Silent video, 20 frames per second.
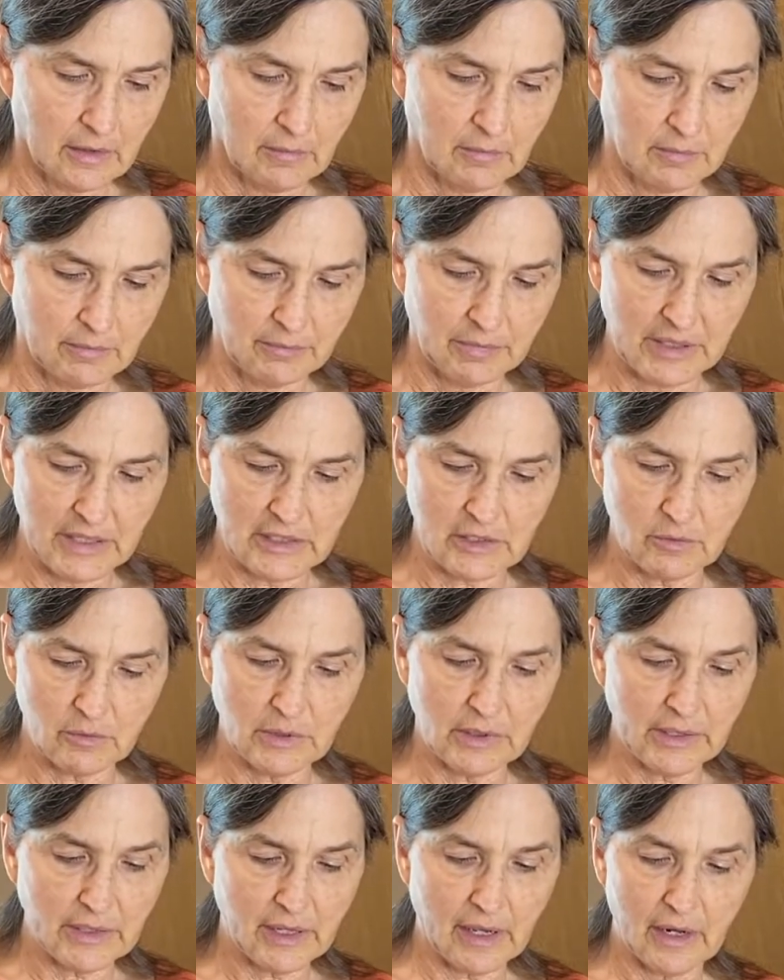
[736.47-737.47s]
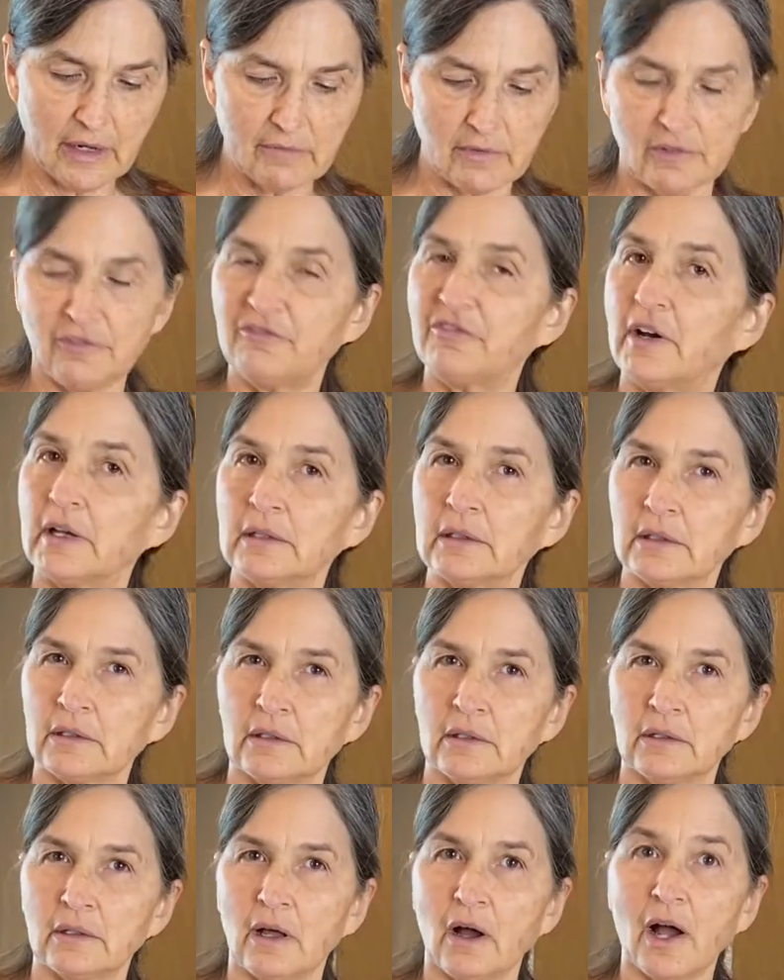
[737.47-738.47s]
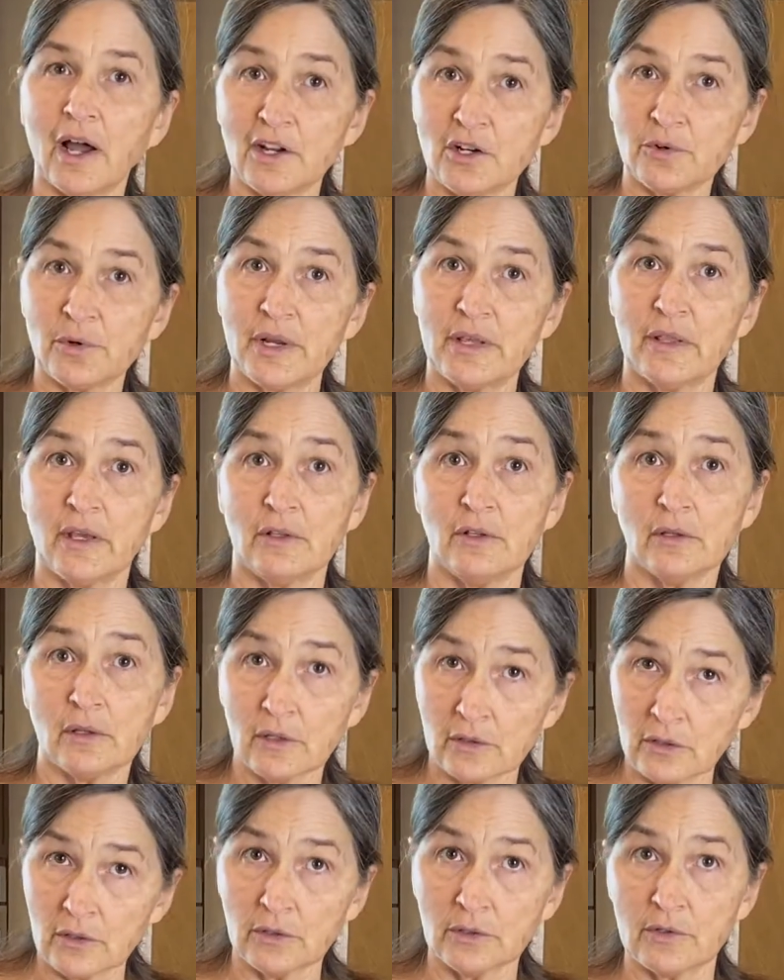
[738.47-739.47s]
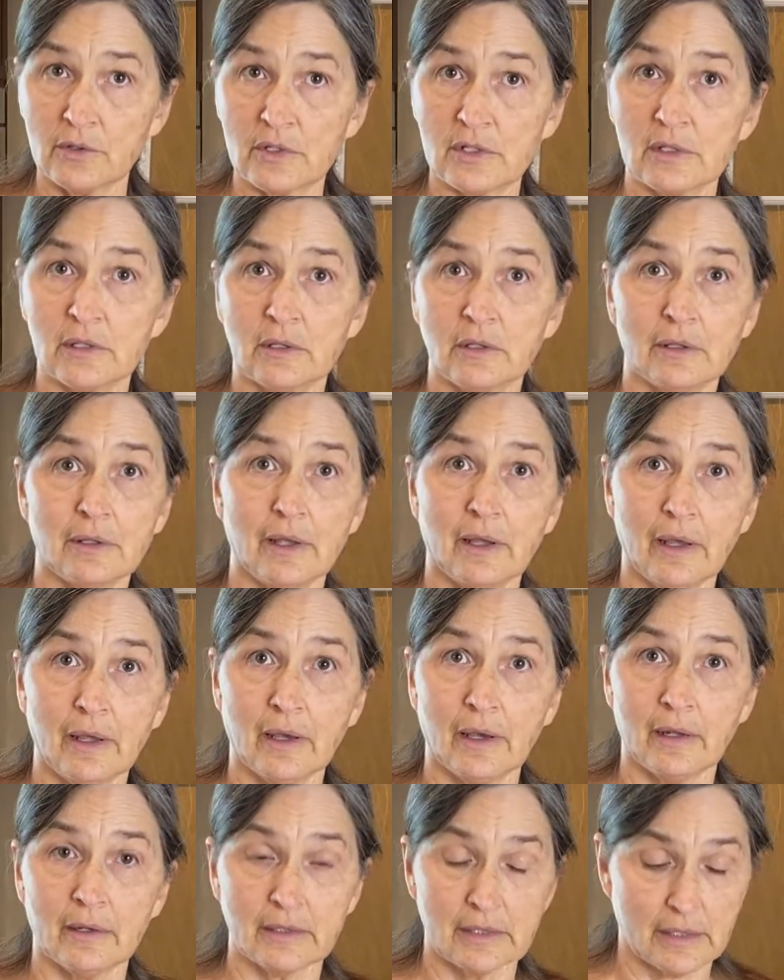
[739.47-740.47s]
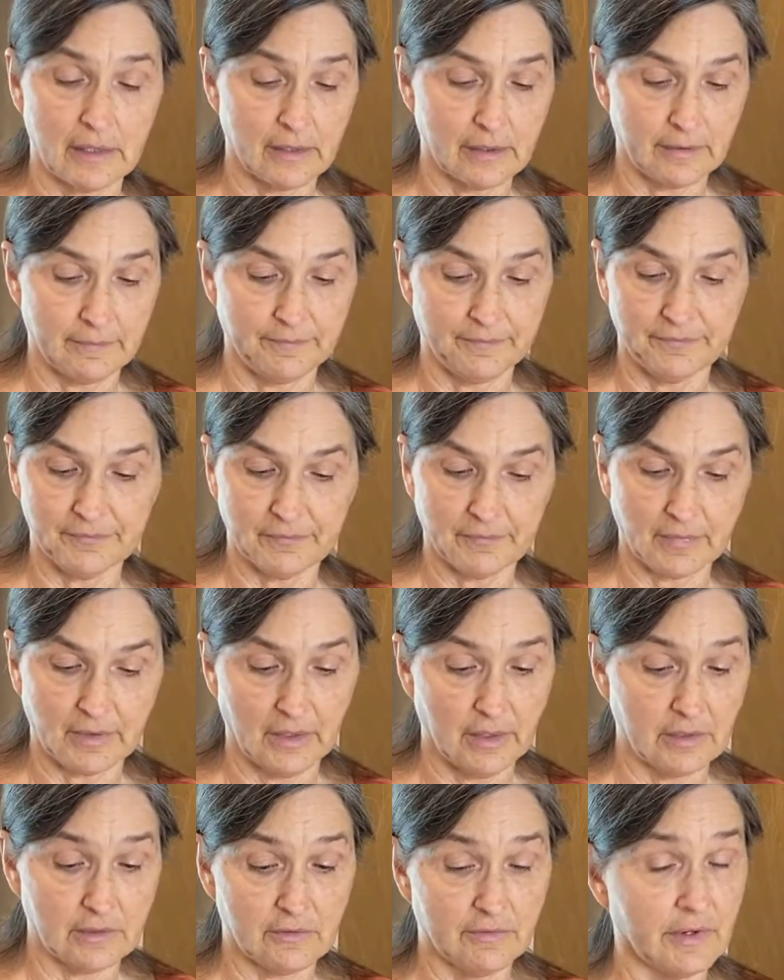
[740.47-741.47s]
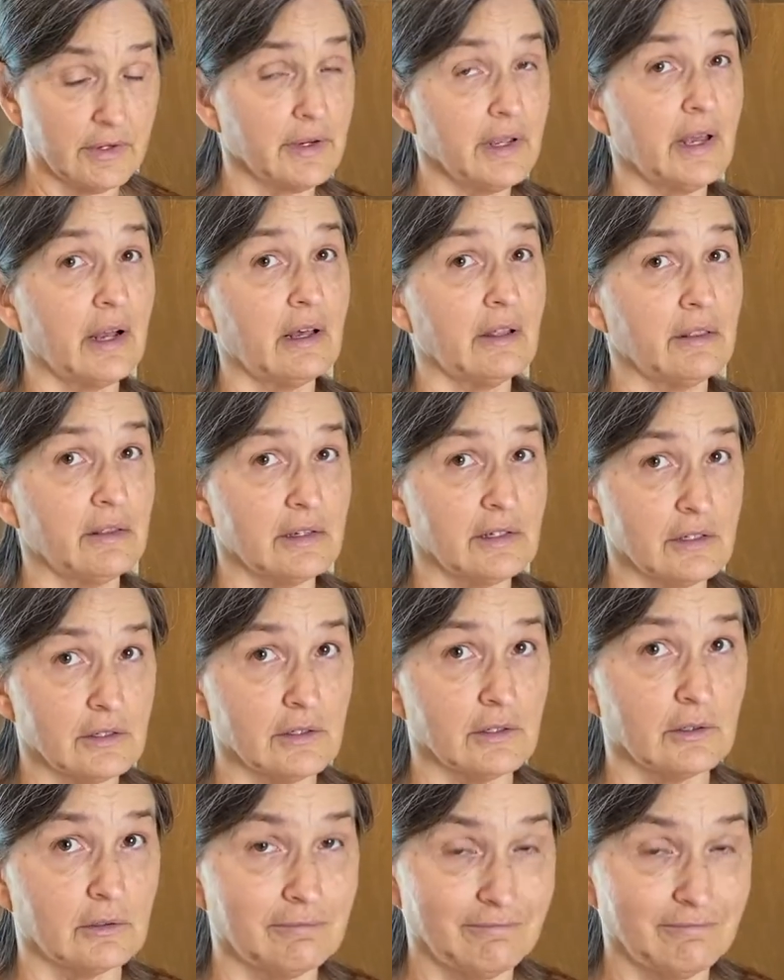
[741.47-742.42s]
But it's really kind of a fun little entree that you could use, and it's very healthy too.